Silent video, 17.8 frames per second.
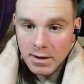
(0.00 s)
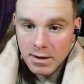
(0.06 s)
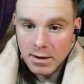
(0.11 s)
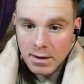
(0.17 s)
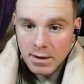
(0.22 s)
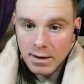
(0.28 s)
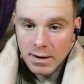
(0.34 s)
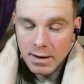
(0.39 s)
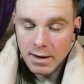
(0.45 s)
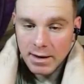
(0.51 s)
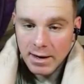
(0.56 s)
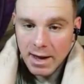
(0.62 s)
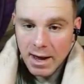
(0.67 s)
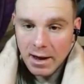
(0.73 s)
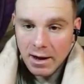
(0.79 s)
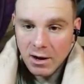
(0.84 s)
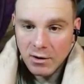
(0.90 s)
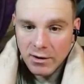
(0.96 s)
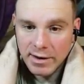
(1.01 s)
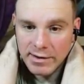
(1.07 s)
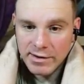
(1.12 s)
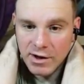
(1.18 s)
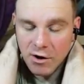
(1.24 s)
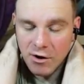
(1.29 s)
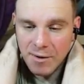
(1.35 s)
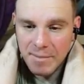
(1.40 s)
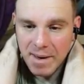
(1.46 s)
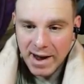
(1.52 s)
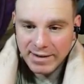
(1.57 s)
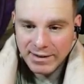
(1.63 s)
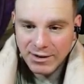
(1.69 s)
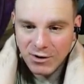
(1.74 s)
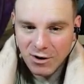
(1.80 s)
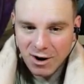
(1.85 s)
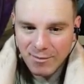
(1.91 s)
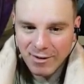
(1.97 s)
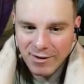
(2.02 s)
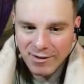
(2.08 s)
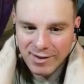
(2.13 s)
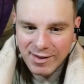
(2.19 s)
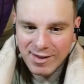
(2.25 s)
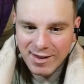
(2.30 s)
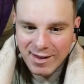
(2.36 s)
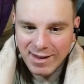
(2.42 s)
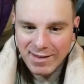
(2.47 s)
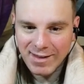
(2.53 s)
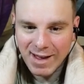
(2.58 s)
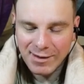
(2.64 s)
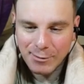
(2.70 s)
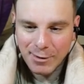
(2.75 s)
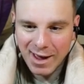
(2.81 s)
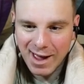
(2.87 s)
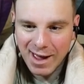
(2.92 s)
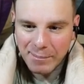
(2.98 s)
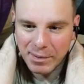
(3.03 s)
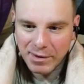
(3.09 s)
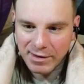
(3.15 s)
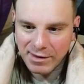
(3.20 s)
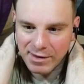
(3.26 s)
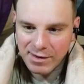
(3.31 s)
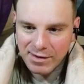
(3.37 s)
And now he's going back to normal. See, that's what happens.